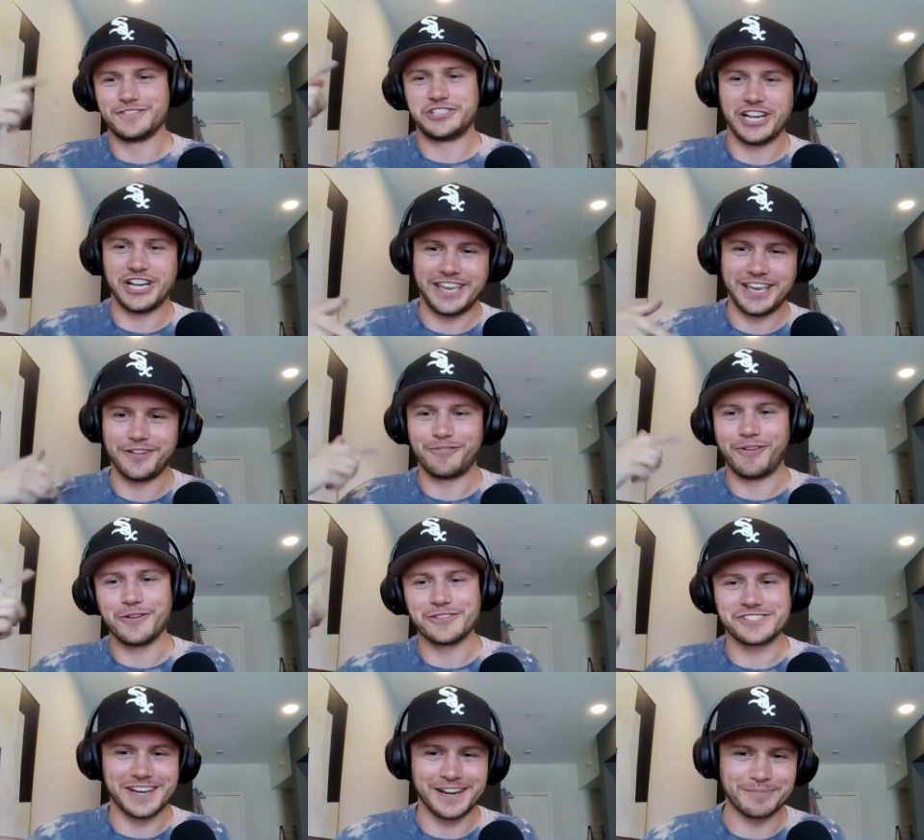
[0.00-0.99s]
chicken
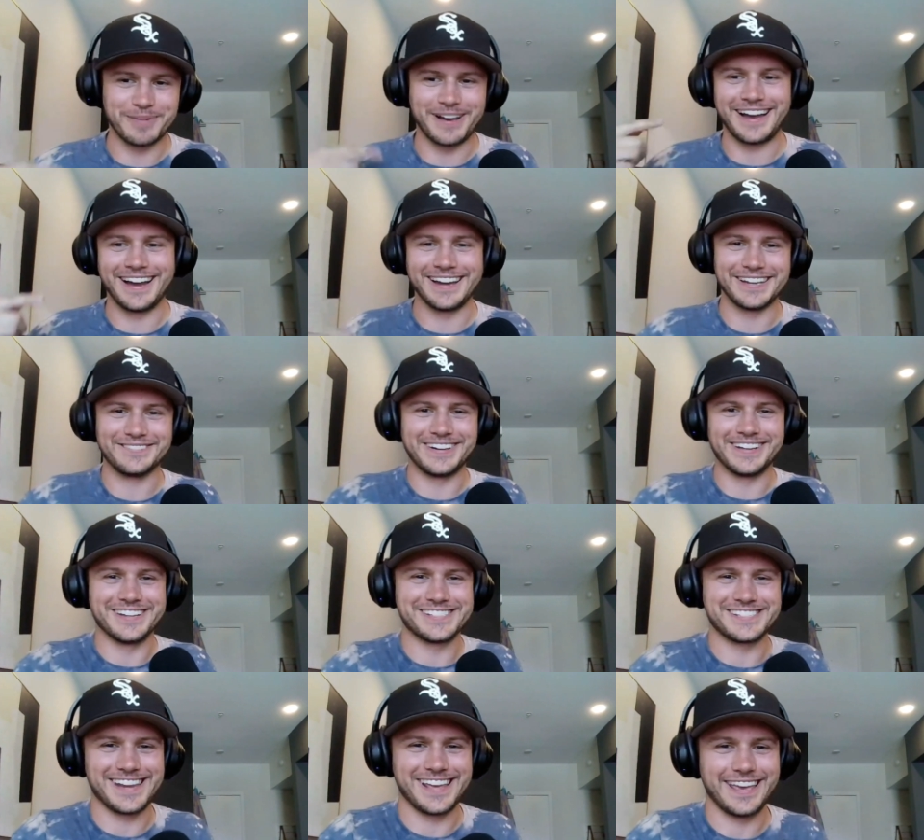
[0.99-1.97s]
roasting behind them on
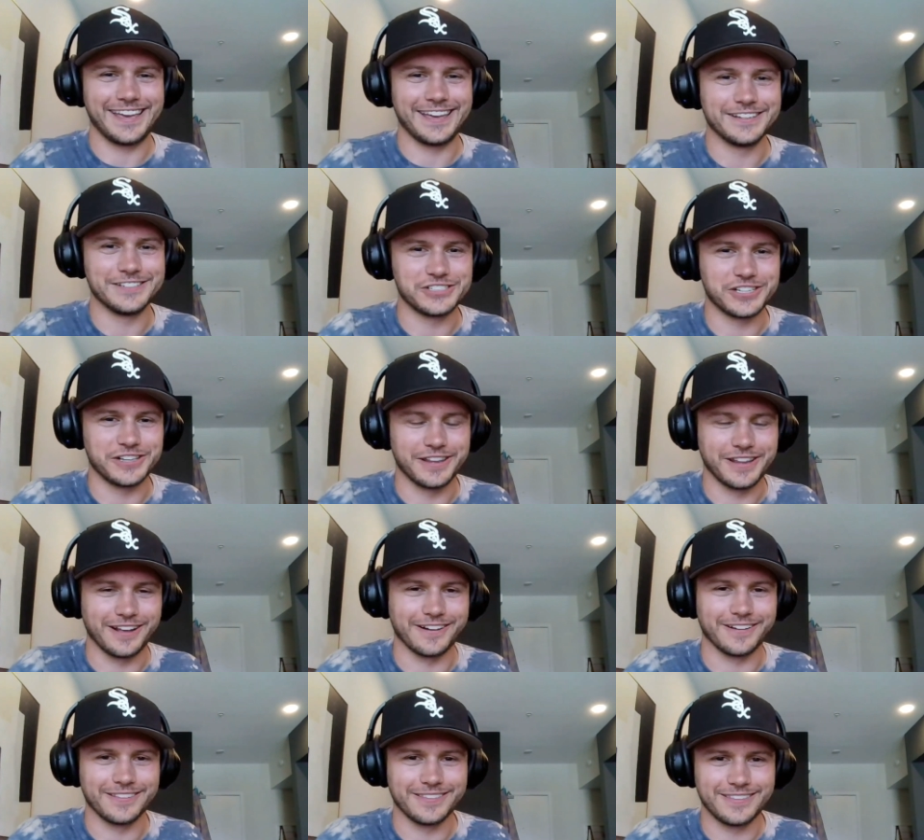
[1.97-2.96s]
the stage. Exactly. And
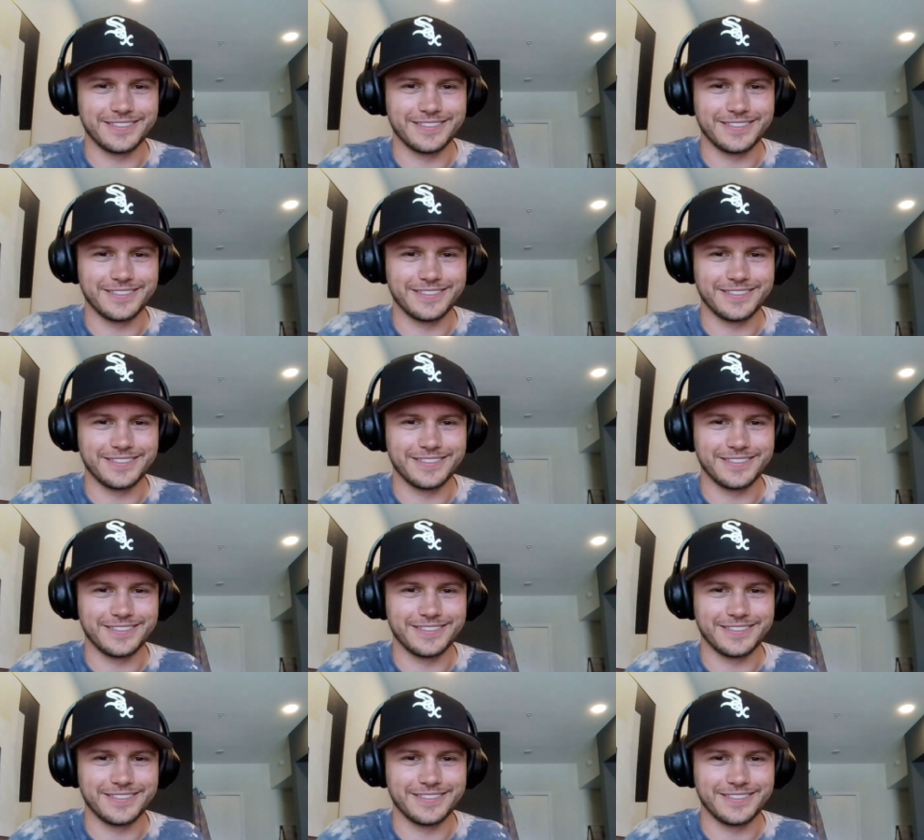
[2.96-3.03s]
they're,